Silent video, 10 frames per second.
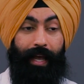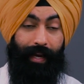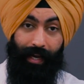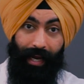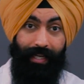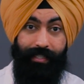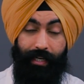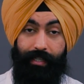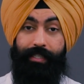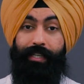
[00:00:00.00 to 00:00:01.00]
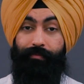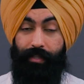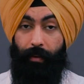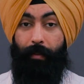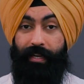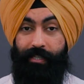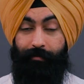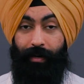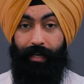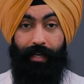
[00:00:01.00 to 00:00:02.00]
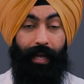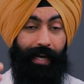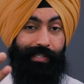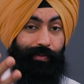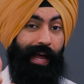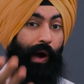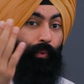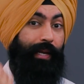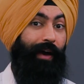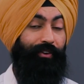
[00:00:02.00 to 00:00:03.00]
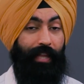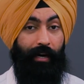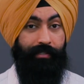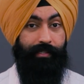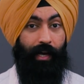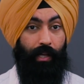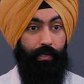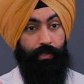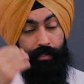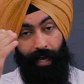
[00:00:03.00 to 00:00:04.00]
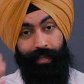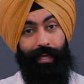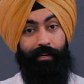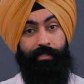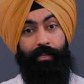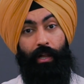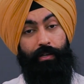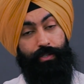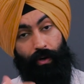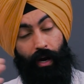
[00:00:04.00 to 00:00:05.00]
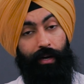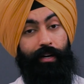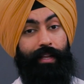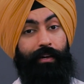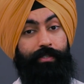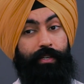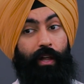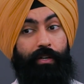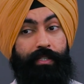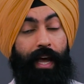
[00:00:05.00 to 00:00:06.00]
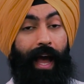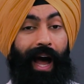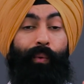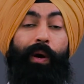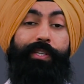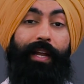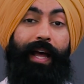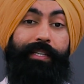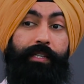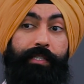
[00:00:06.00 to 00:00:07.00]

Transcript: An asset is something that makes you money money. And so now when you have $1,000 or $10,000 or $100,000, I want you to ask